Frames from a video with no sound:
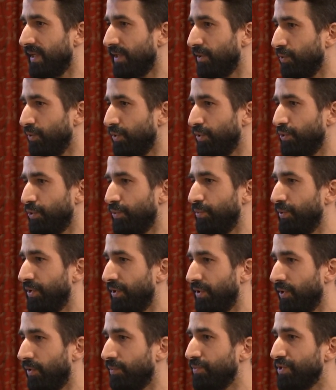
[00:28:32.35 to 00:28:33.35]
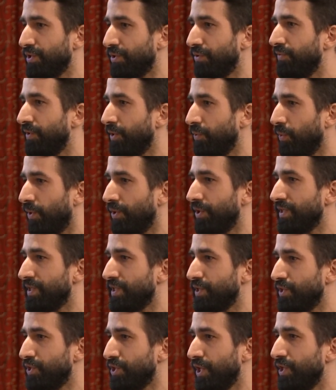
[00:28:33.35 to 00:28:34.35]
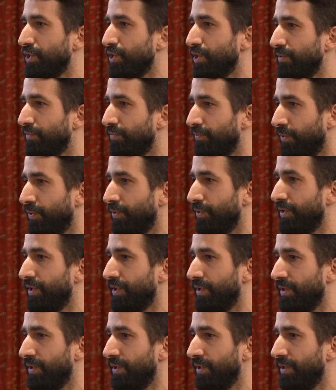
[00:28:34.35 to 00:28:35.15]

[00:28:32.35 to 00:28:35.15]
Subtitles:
and you need to be observing what is changing for